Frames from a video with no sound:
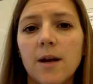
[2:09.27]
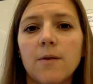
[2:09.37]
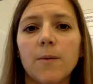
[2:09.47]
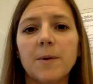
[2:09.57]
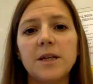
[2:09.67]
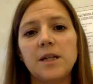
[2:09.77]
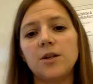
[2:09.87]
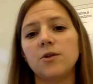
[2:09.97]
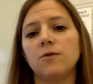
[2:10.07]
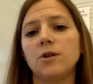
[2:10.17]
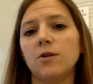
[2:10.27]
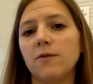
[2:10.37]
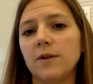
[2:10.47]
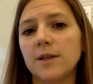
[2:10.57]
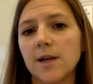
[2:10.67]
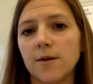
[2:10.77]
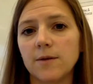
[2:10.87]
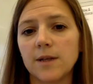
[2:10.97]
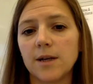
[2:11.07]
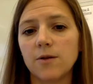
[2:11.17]
I'm going to teach you two different sounds
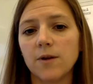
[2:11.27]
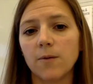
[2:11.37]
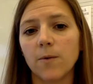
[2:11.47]
that you can